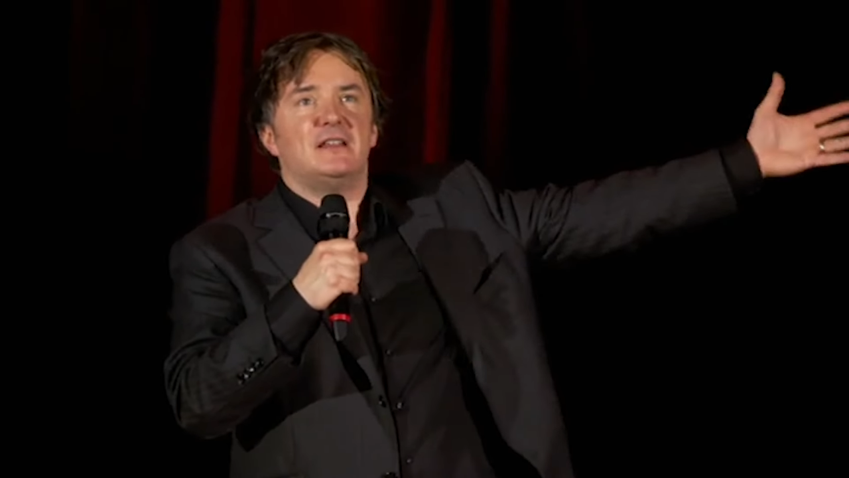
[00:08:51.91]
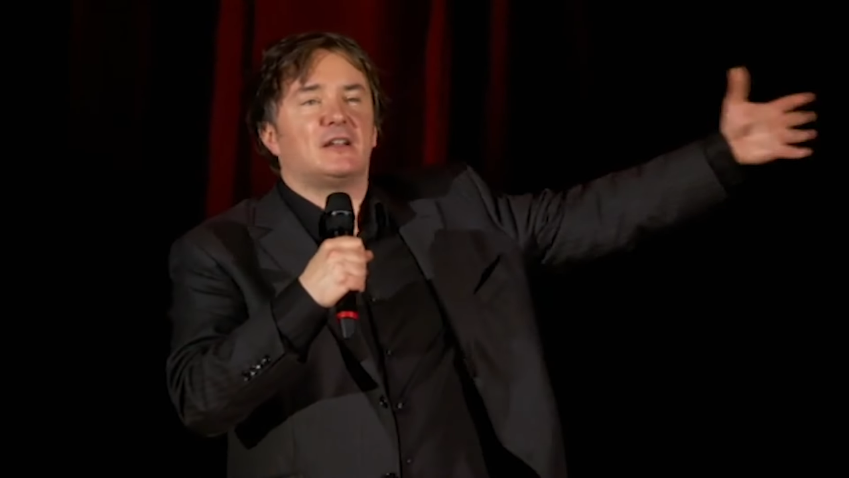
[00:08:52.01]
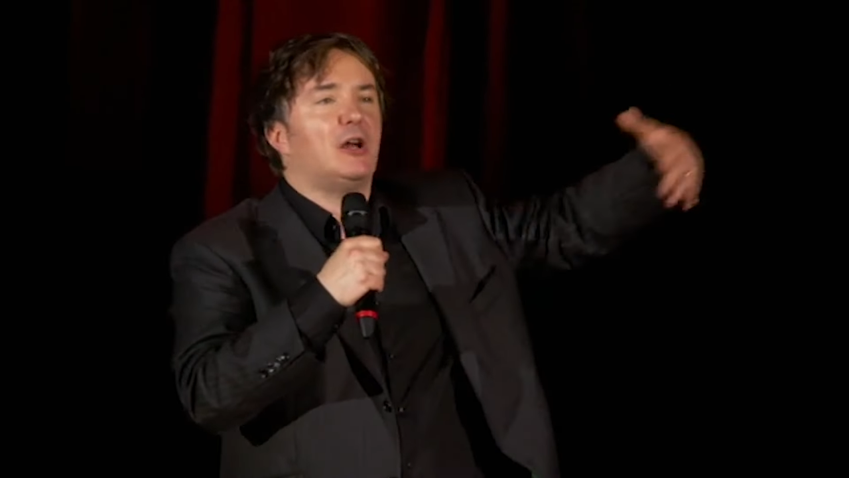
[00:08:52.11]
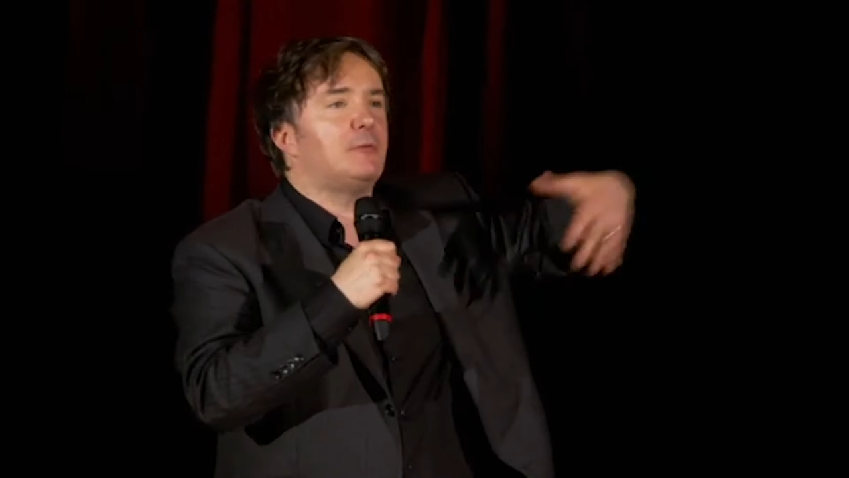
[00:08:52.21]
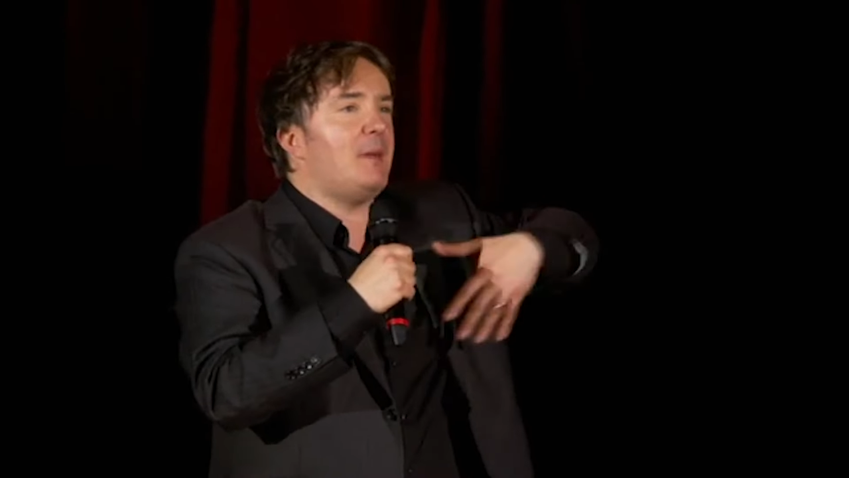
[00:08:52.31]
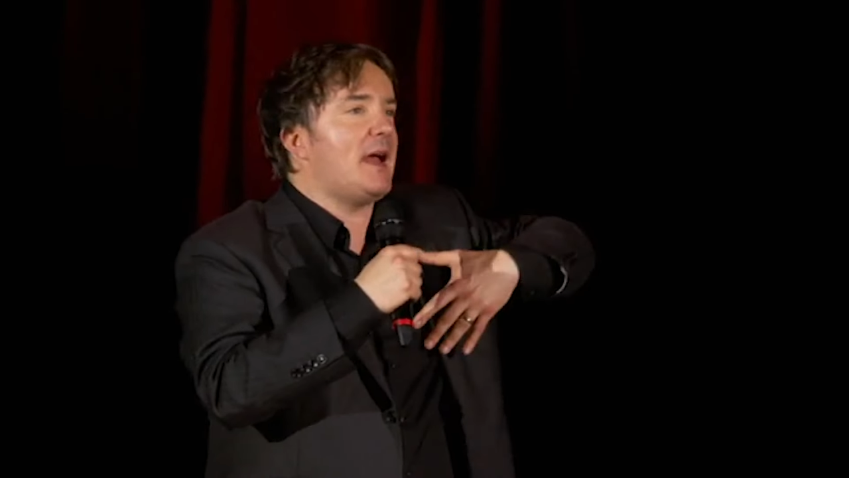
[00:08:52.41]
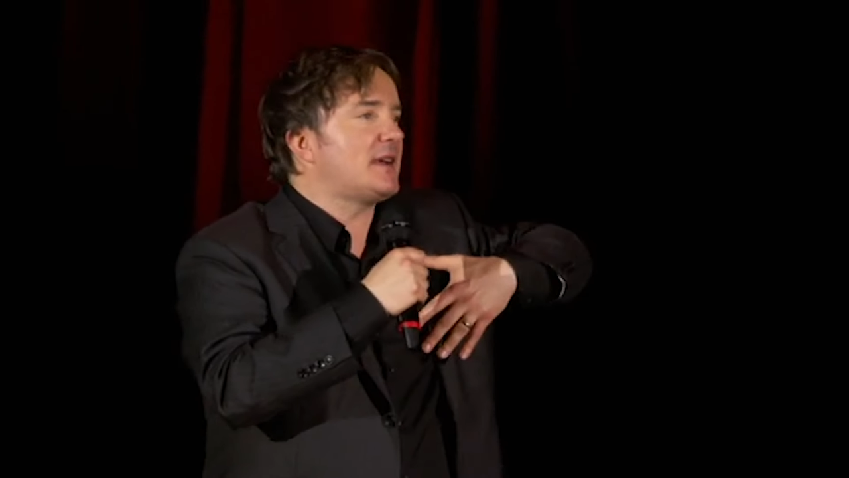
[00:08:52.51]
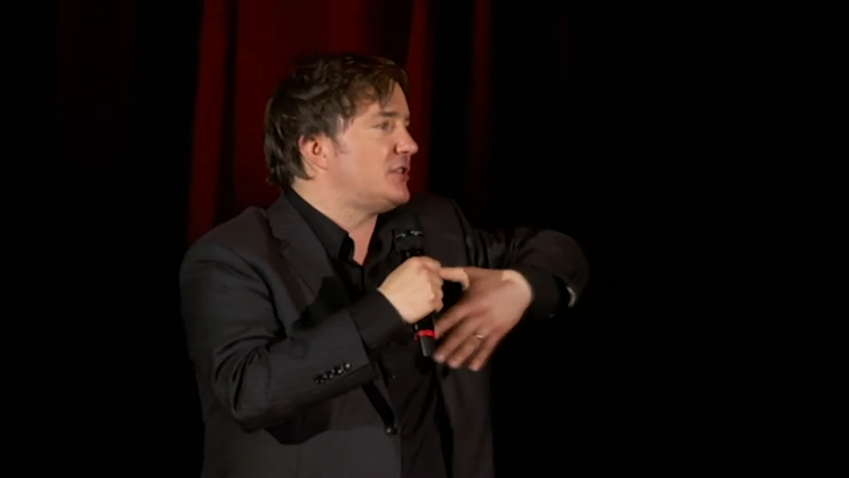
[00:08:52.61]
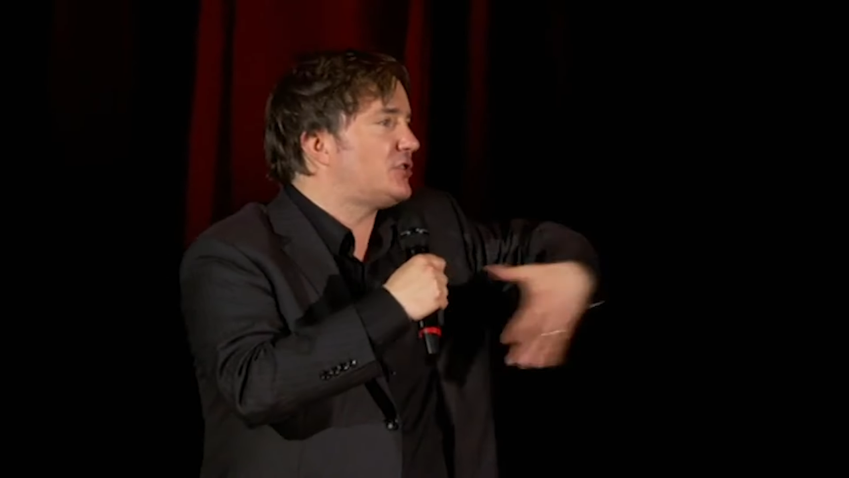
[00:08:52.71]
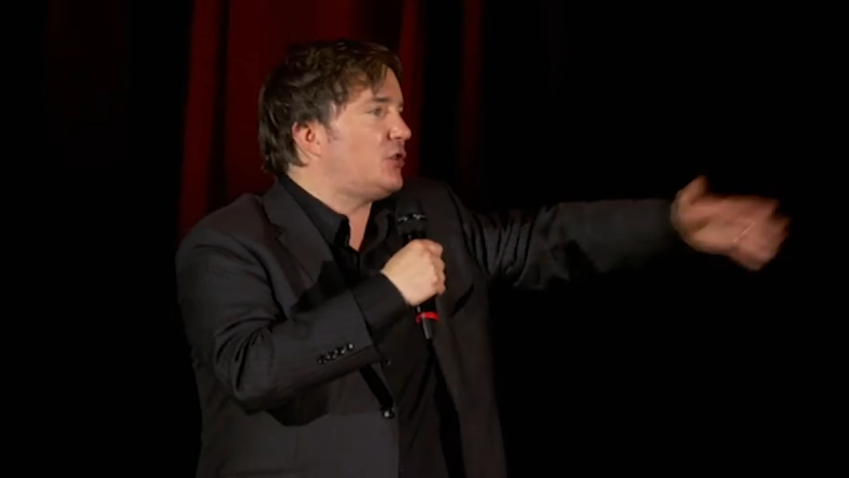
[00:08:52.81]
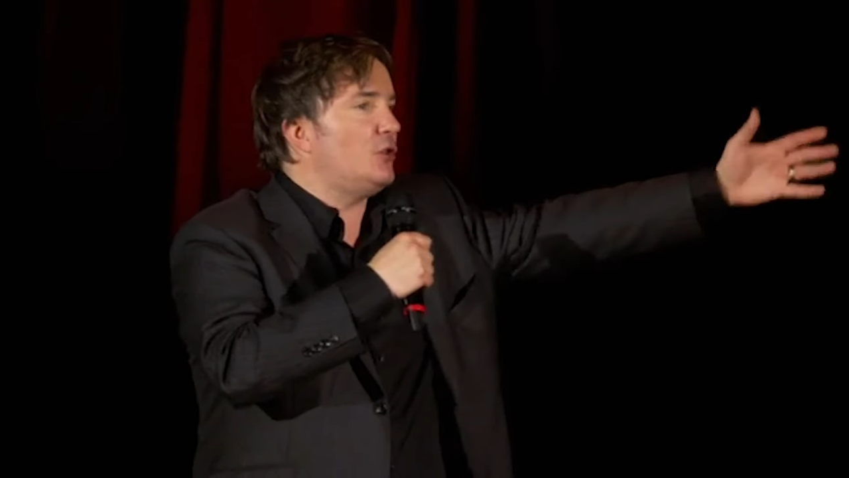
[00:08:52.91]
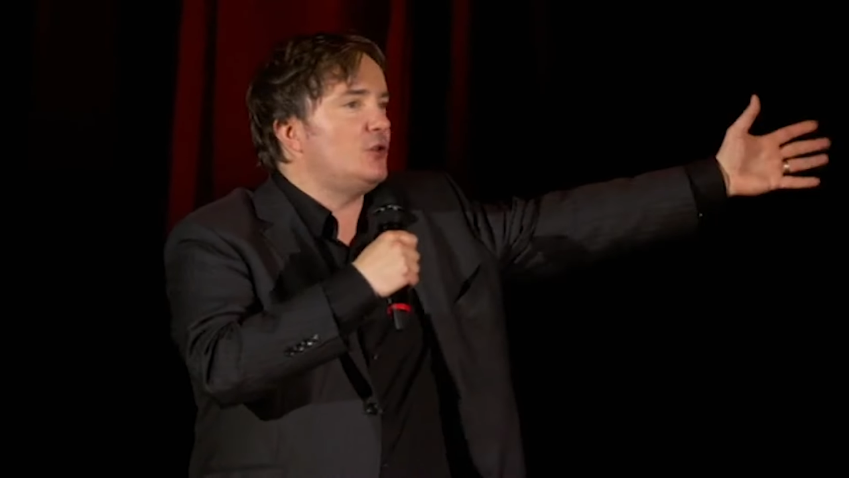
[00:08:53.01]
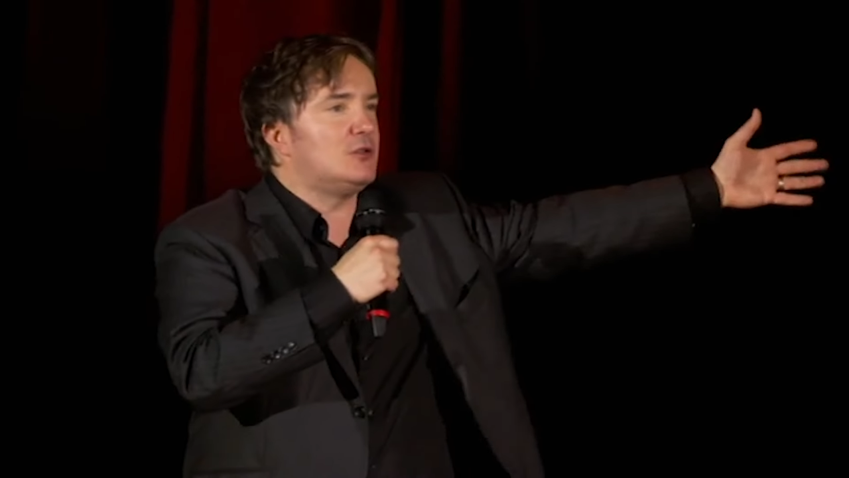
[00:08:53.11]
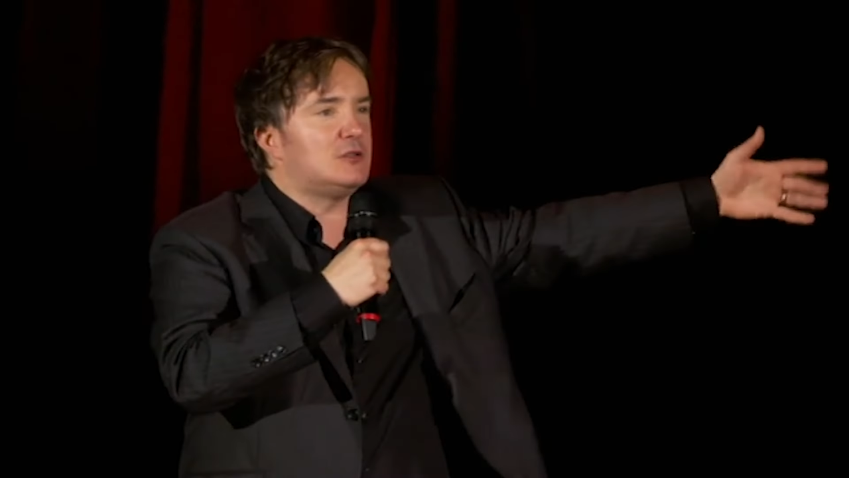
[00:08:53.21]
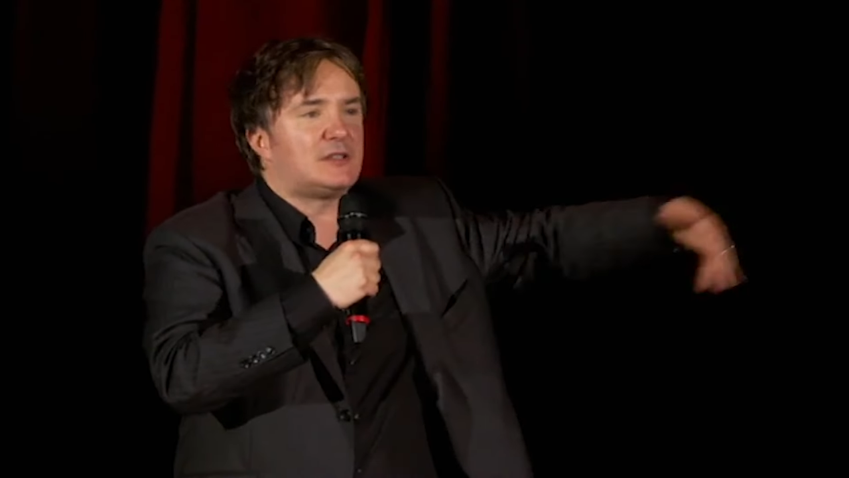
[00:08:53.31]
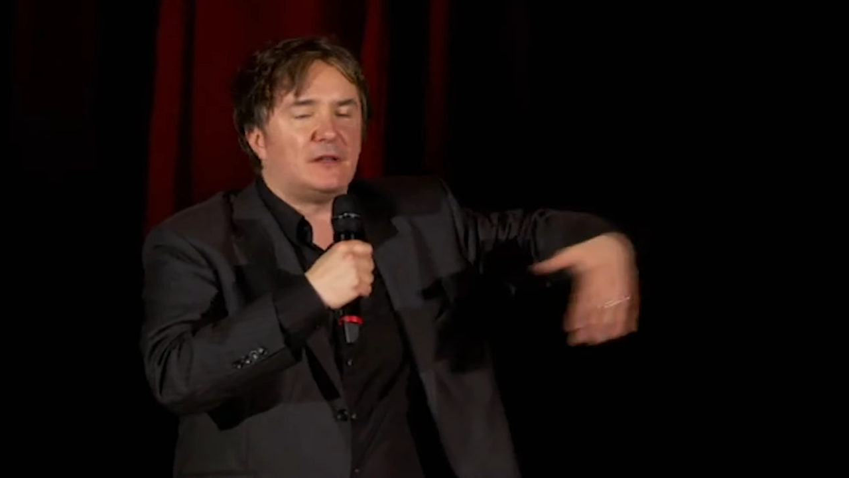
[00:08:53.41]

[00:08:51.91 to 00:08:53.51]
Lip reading: the cutbacks, the schools,